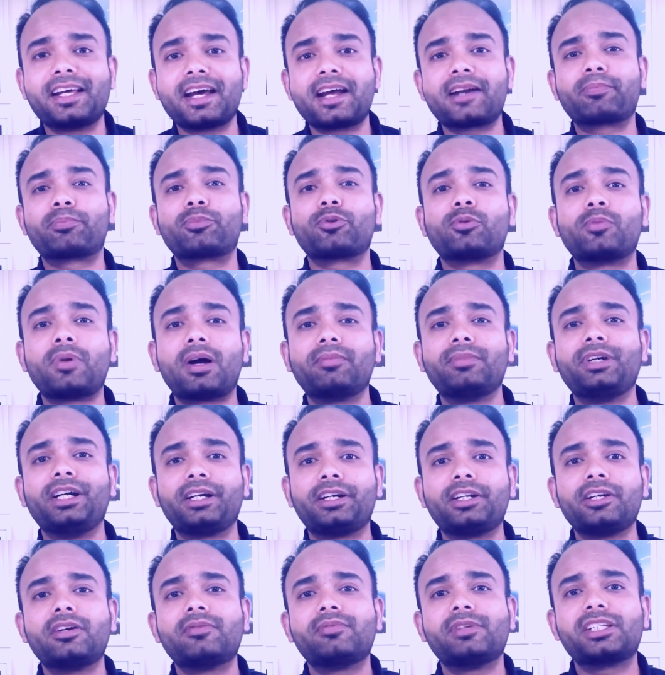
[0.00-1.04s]
Their
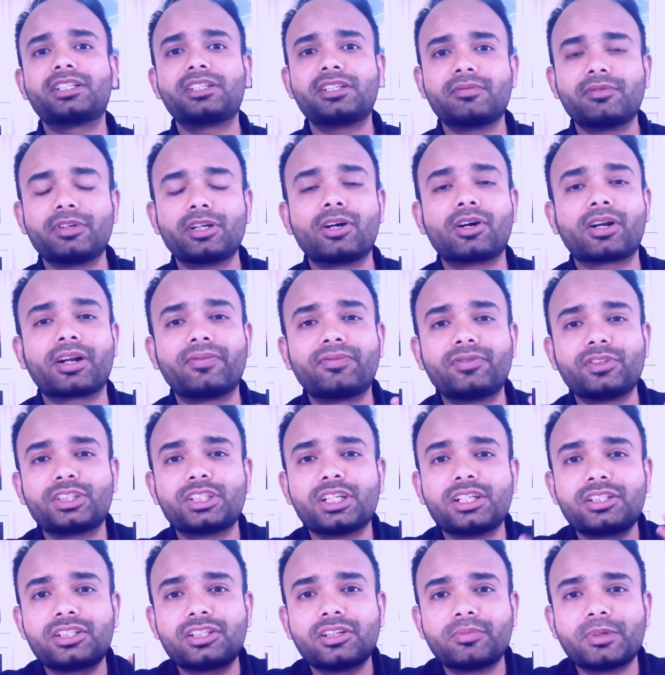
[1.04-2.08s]
probability of achieving or
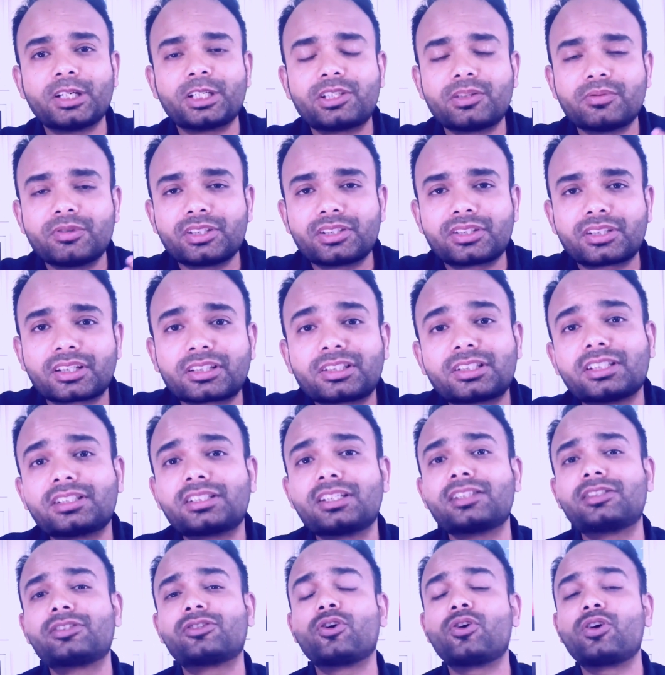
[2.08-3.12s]
efficiency of achieving
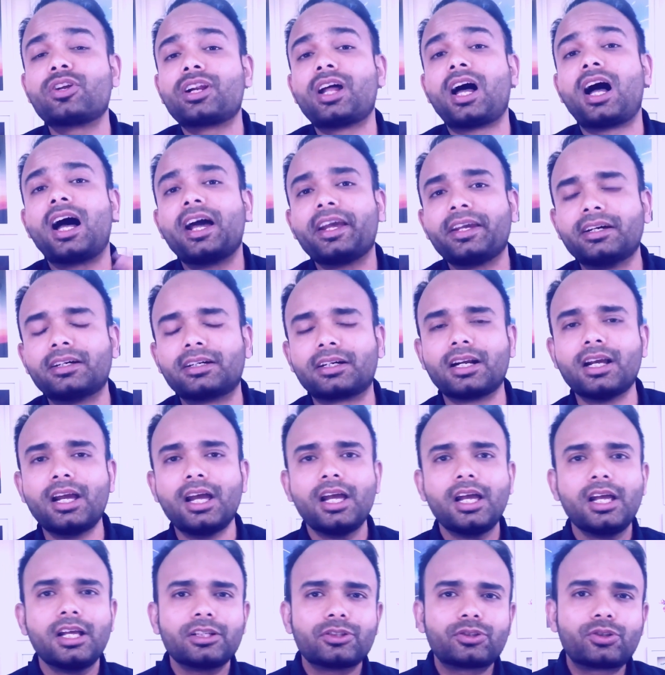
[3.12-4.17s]
success has gone higher.